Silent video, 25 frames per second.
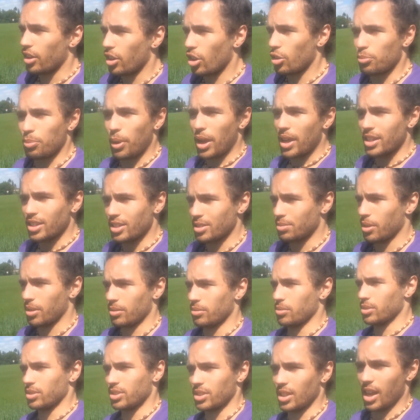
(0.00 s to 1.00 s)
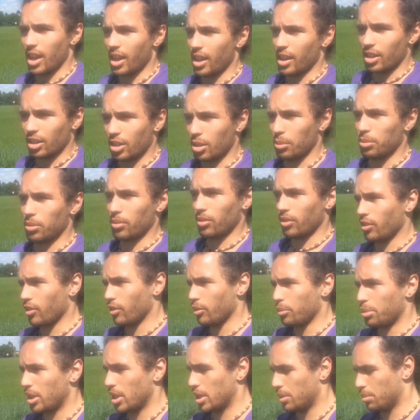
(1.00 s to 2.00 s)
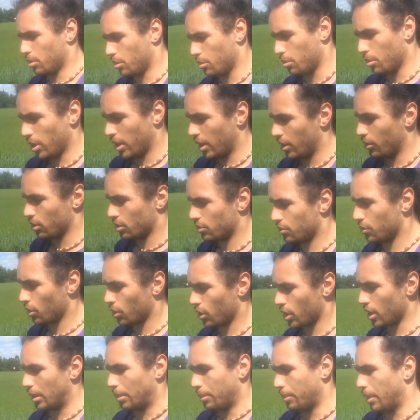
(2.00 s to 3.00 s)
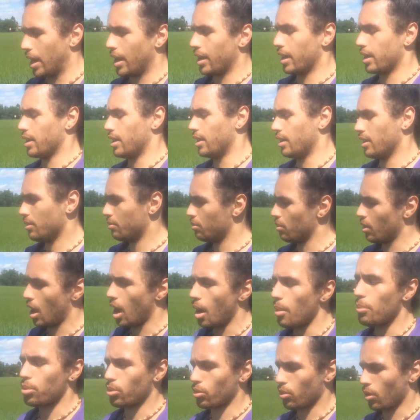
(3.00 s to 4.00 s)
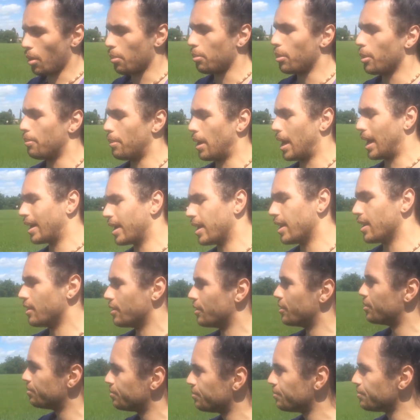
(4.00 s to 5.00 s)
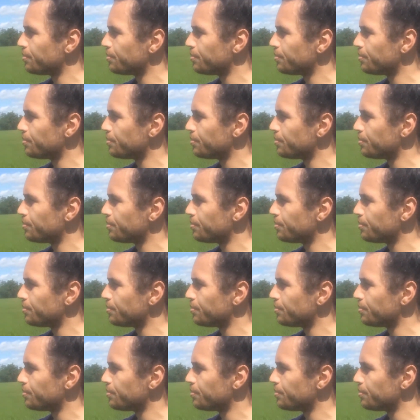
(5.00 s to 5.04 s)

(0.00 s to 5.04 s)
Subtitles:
I know Bassman was there and a couple of other people, but it was fucking banging, like proper banging.